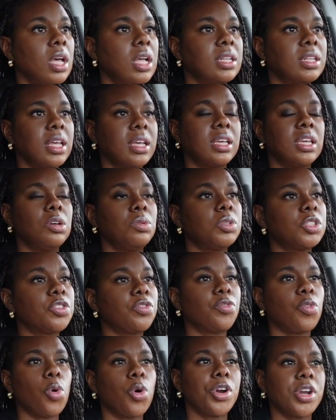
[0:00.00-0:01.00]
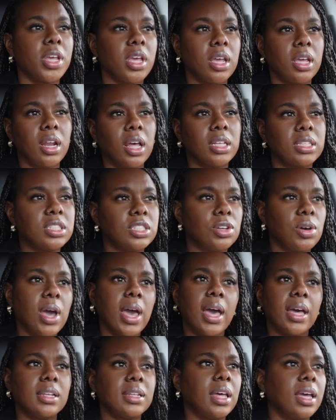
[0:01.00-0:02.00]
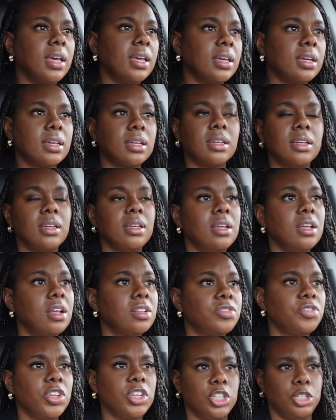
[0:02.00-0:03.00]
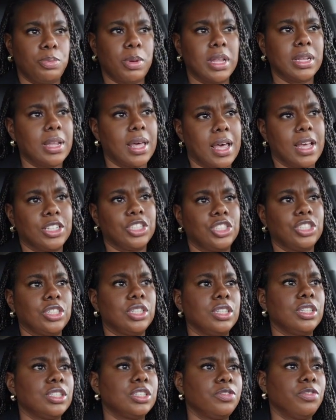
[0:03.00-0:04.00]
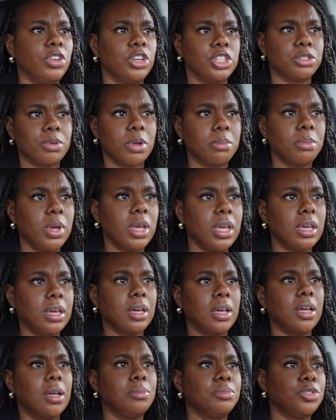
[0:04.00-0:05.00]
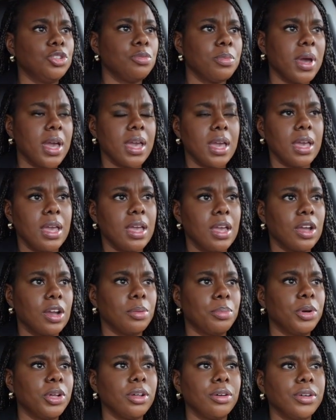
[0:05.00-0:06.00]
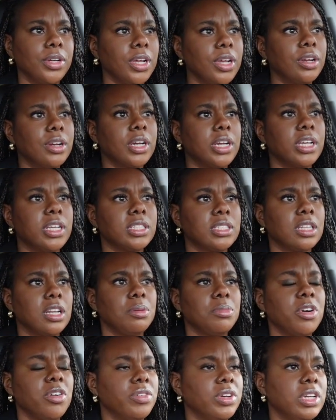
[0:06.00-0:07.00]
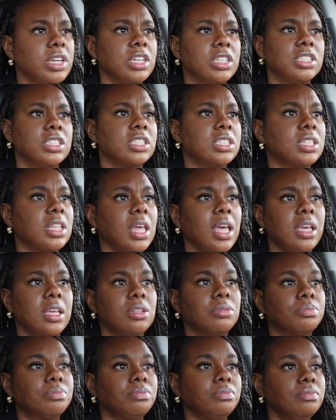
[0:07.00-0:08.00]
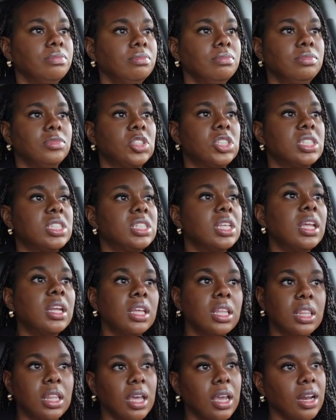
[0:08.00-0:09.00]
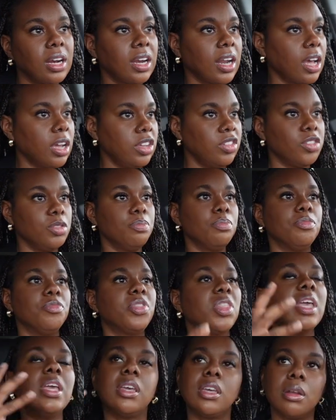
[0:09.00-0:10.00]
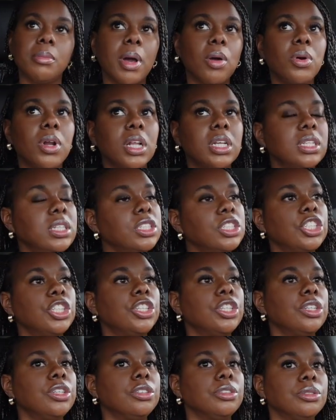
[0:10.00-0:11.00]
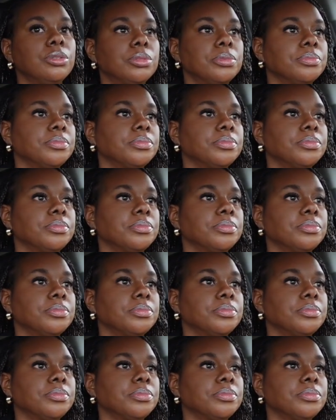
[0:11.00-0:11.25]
Like it was 40 and I still had like finish my lashes, finish my makeup, do my hair, put on earrings, and I'm over here just like sitting there, not even thinking about what I needed to do.